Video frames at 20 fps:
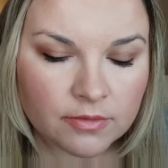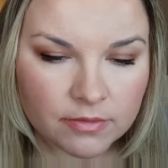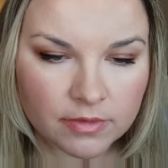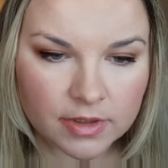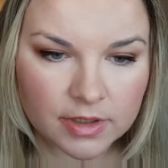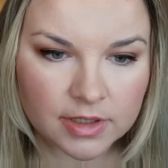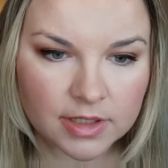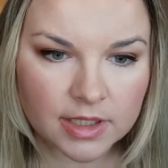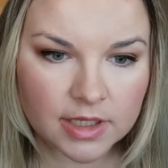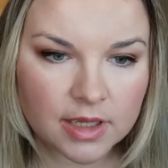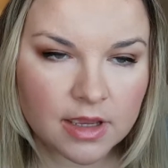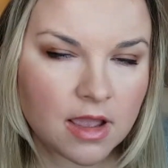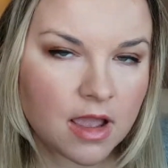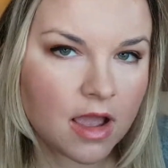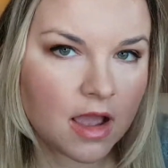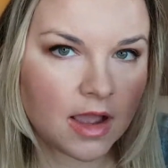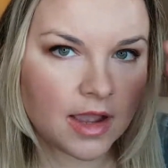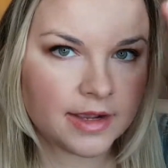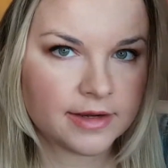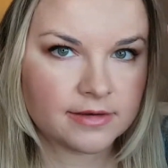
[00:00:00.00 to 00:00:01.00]
really
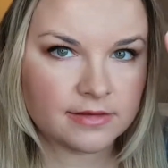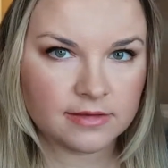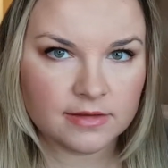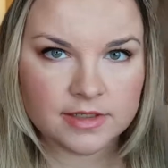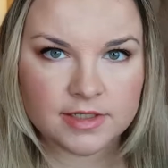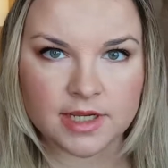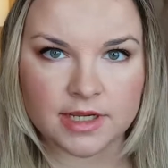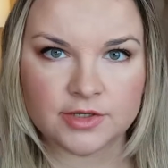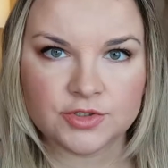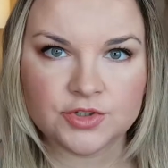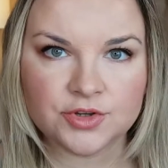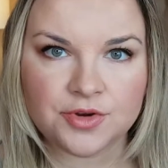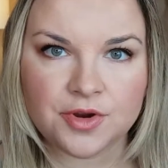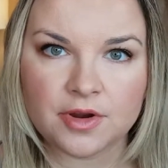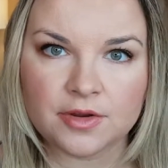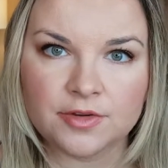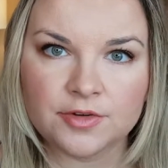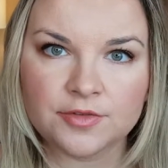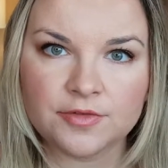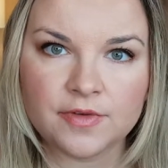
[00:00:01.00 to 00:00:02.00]
hide the texture
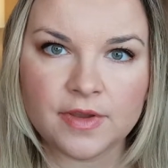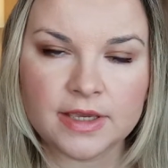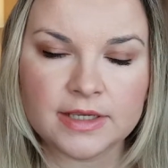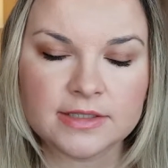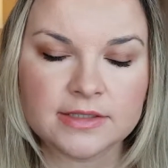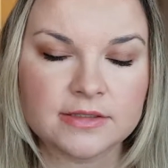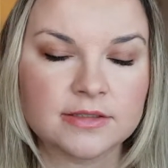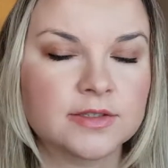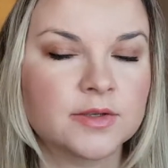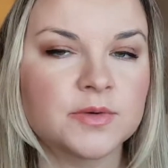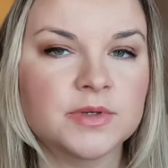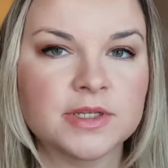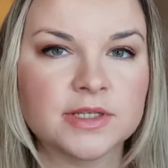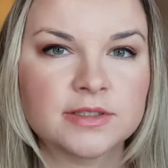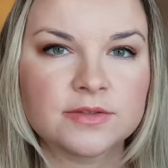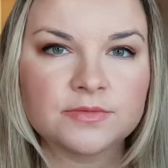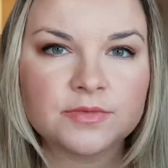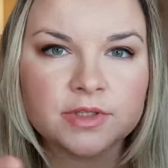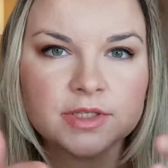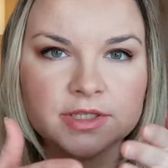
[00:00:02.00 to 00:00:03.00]
on your face. So it
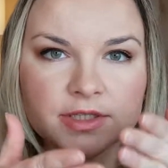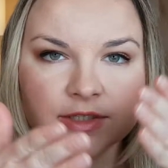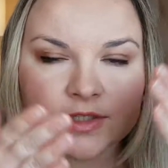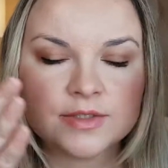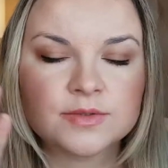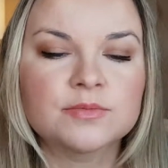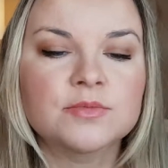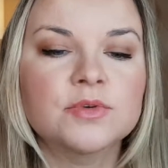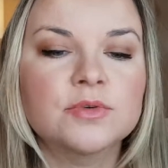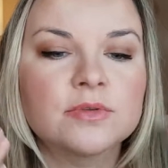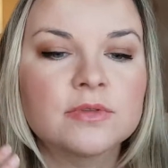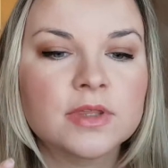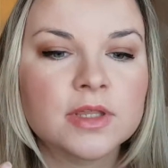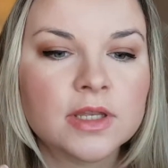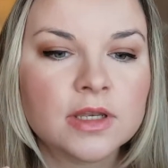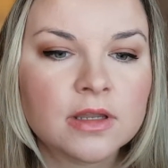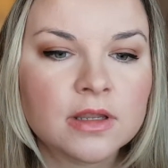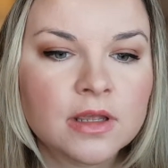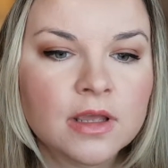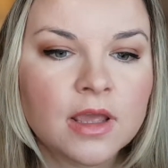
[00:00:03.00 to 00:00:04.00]
doesn't really
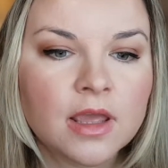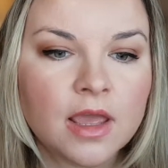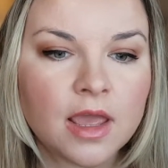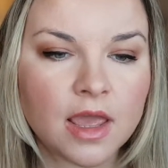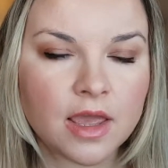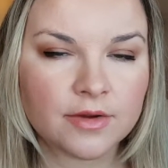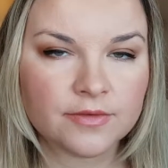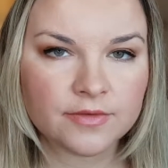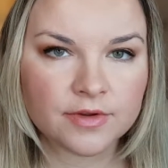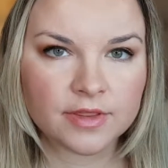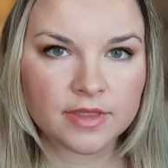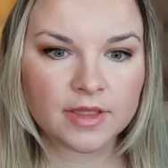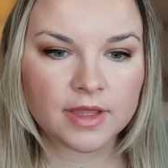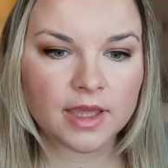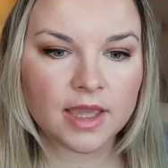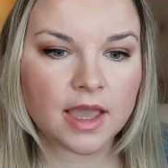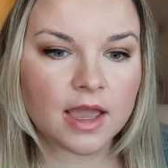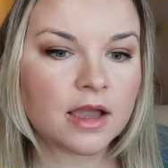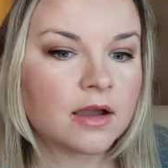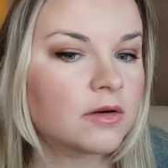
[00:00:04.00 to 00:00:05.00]
smoothen
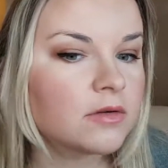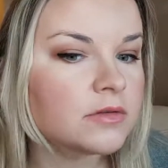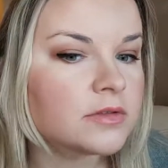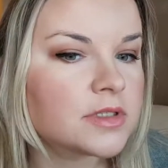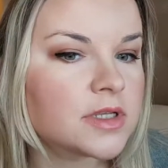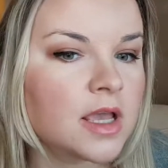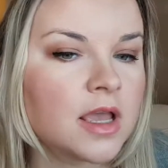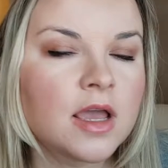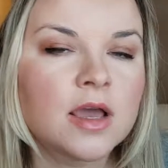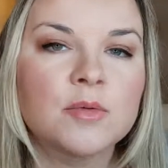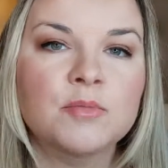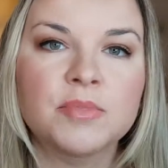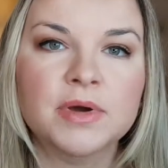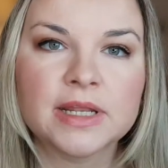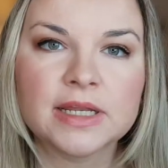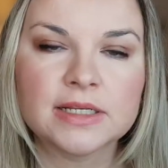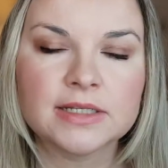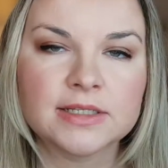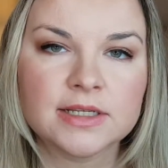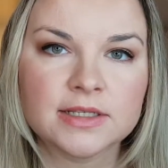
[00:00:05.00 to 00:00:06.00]
everything out,
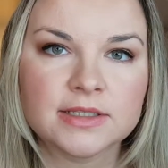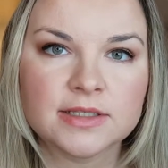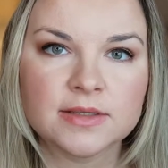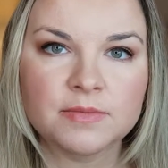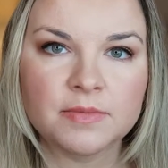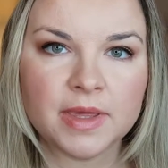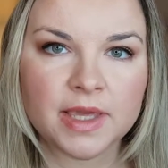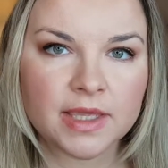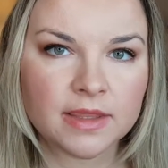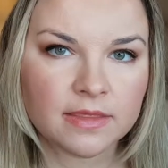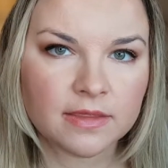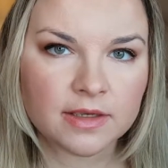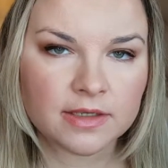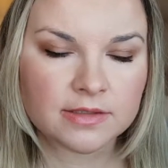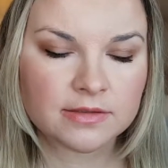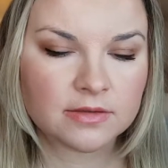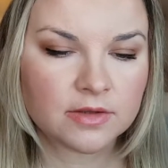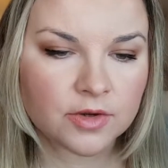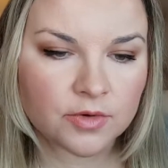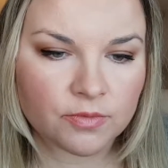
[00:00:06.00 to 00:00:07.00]
but it doesn't make
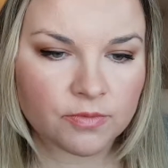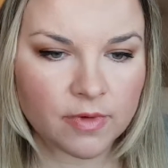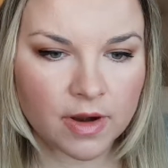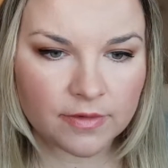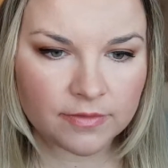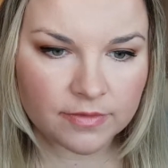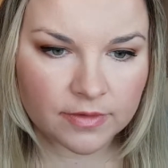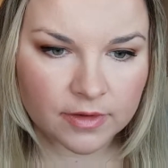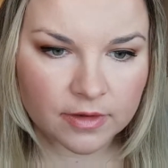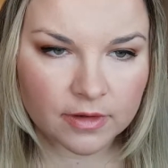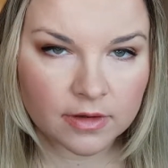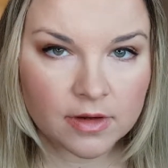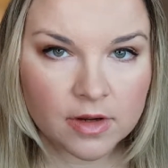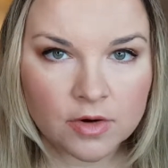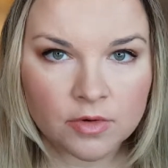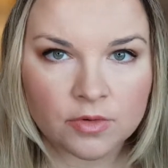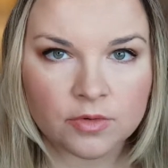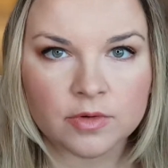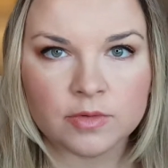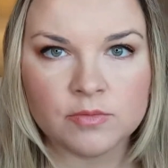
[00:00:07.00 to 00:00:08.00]
things look rougher
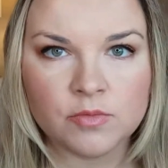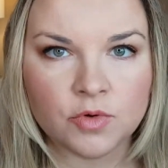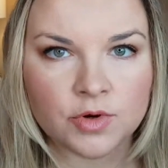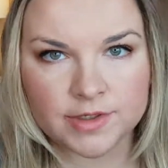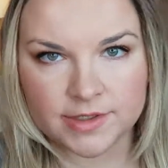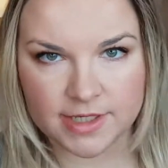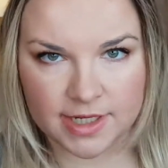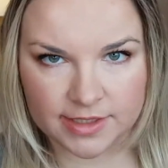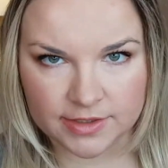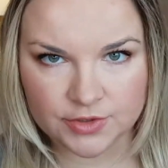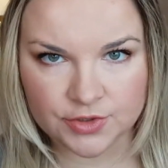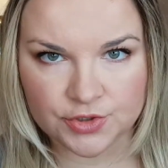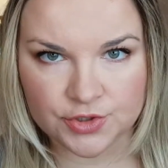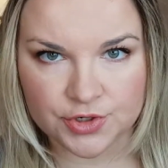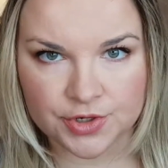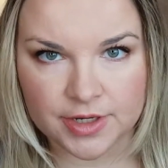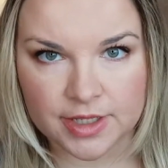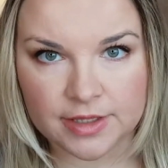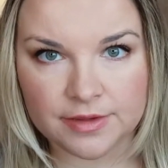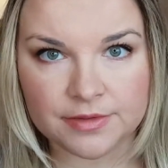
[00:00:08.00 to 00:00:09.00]
or more
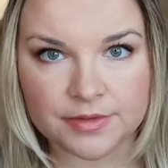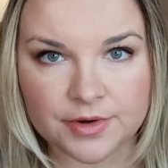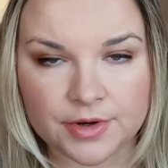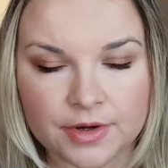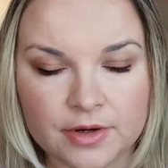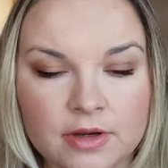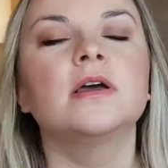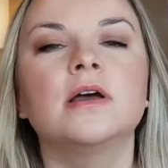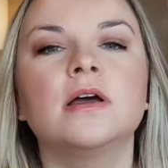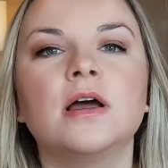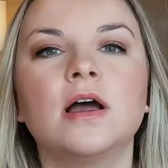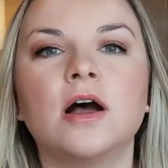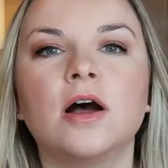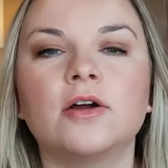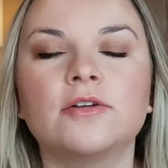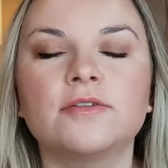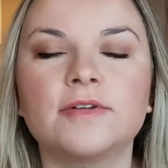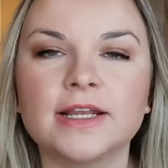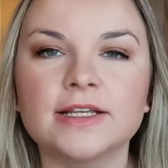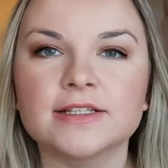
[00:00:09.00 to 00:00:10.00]
textured either.
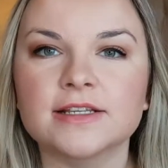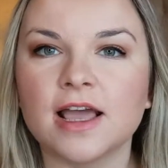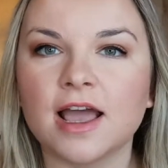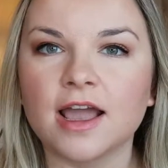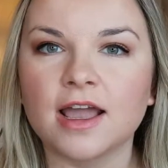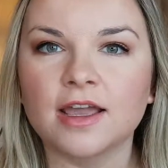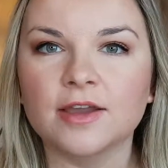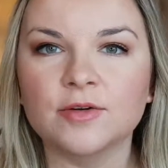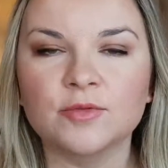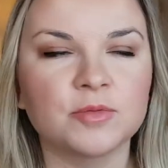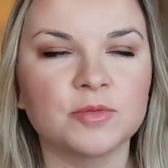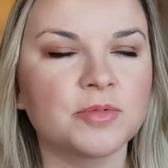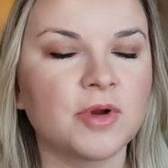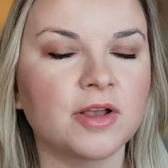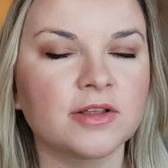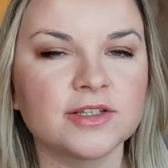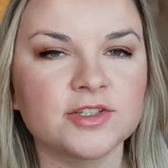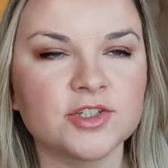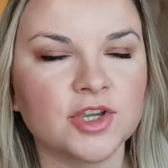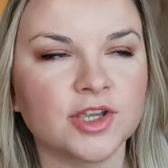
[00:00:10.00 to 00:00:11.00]
All right, I will
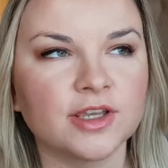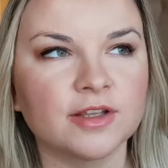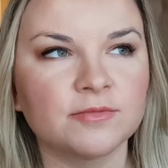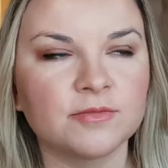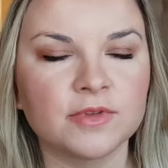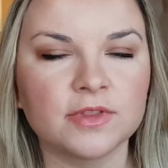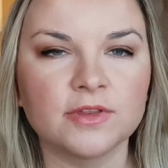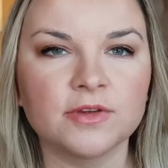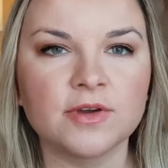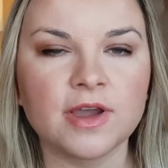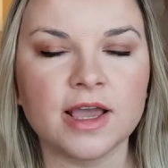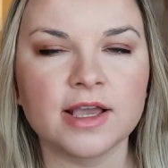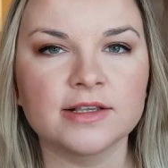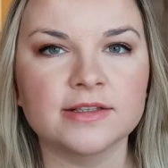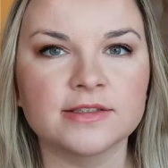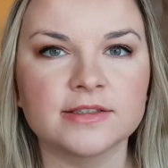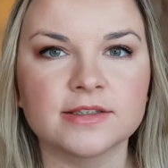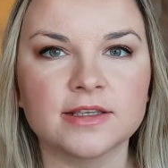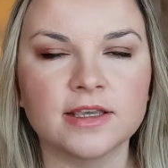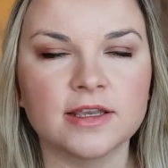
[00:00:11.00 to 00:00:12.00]
probably check in with you
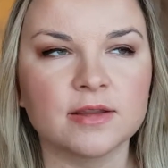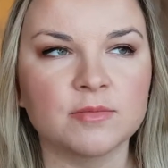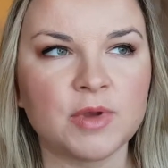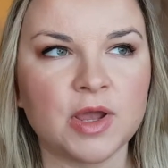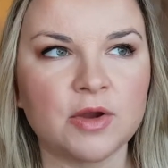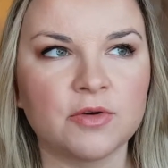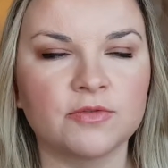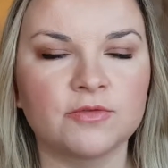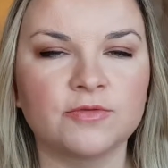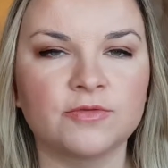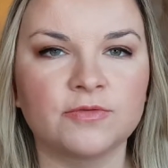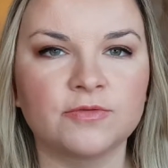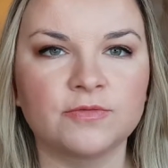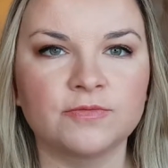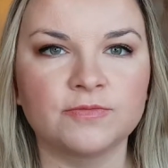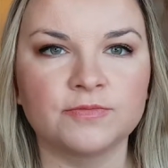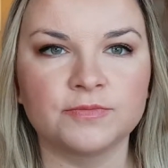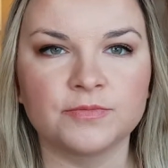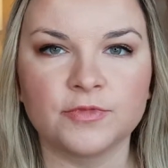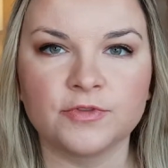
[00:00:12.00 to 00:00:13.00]
guys in about
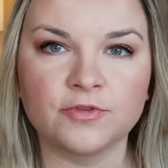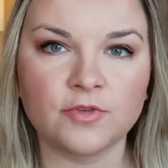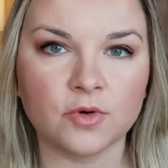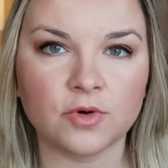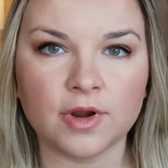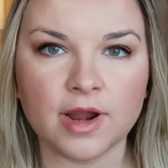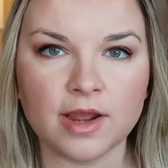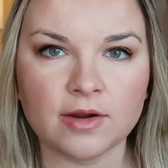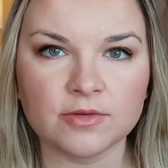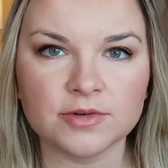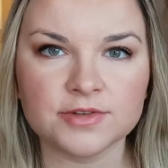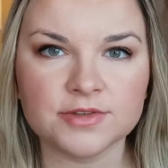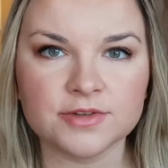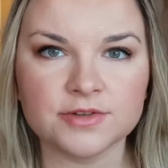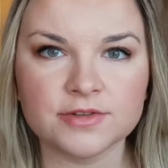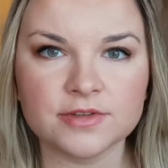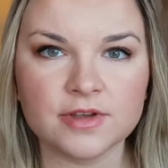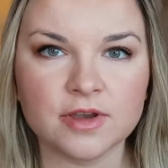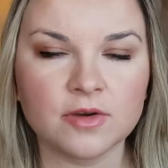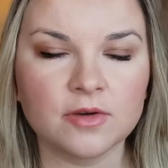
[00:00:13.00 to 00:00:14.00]
4 hours
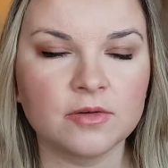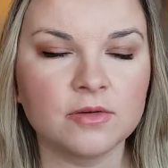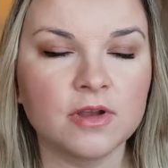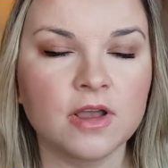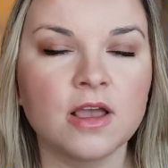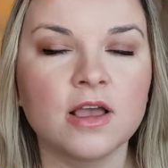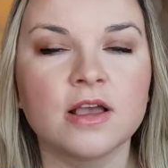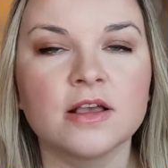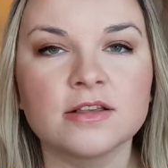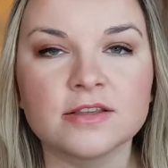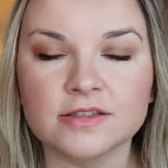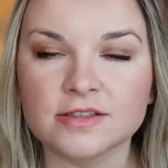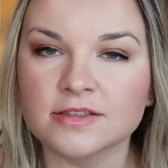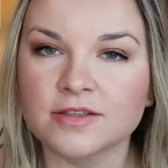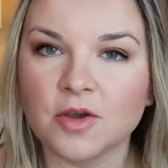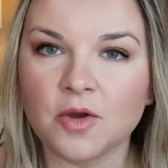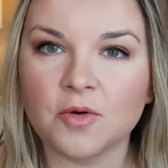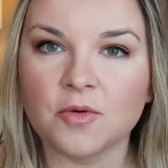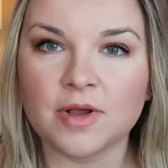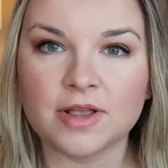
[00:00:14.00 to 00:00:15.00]
or so.
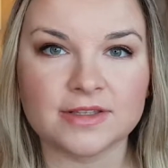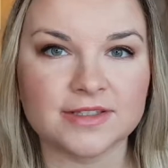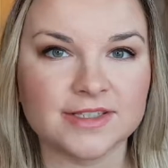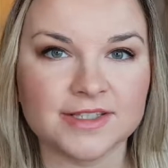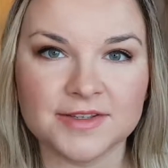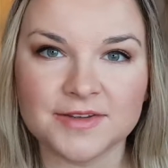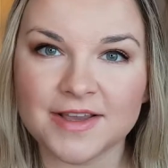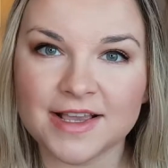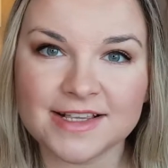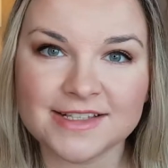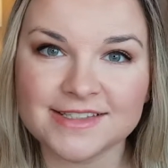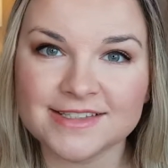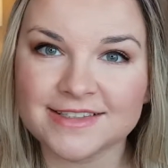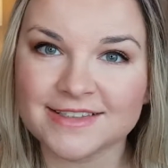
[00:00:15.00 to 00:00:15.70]
So I'll see you guys